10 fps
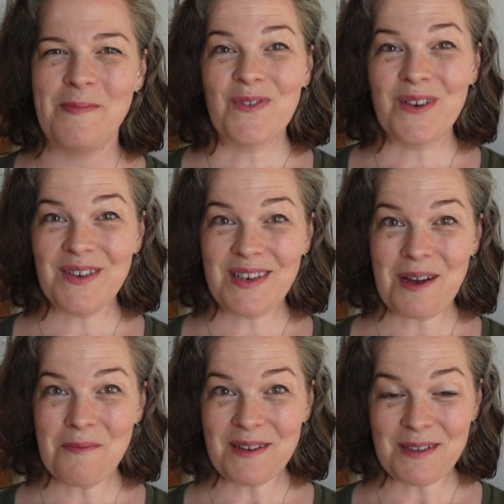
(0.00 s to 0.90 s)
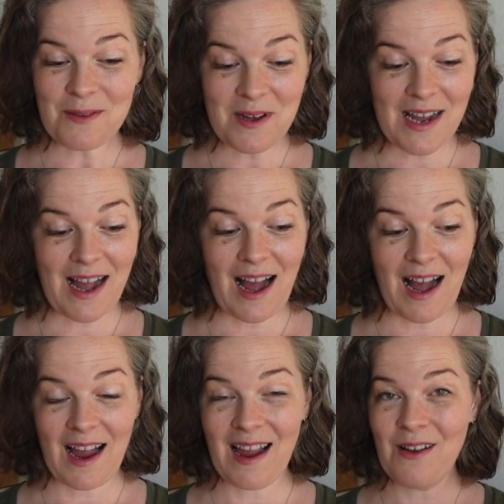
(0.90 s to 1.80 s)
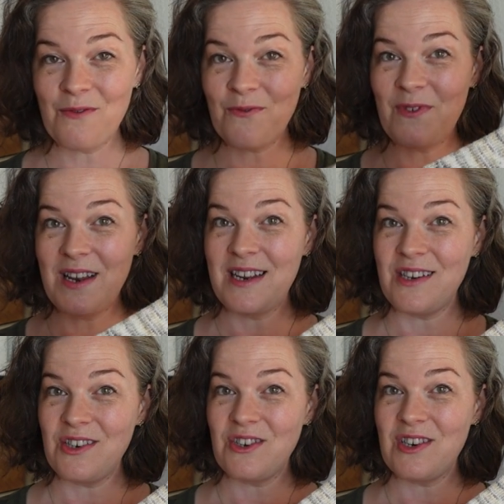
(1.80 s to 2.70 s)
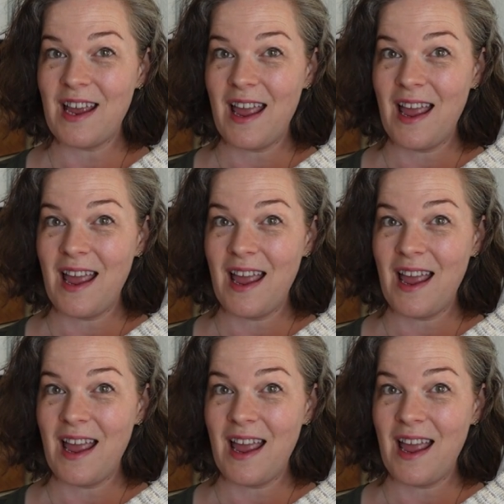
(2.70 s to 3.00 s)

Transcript: First up this week, I finished